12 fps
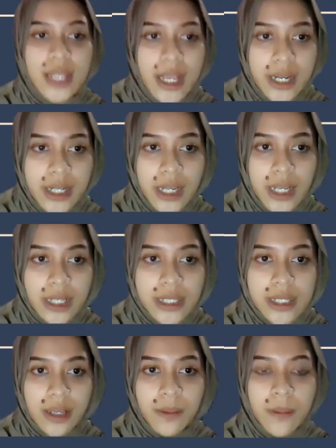slide
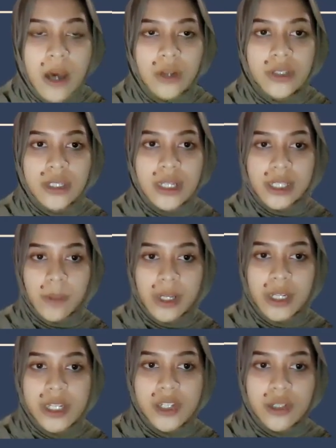is about the
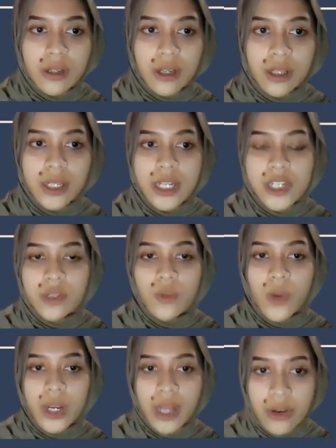explanation, the
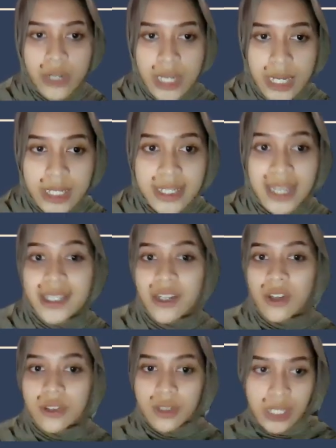nationwide audience and the
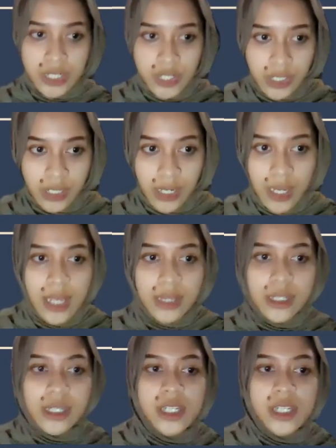conclusion. The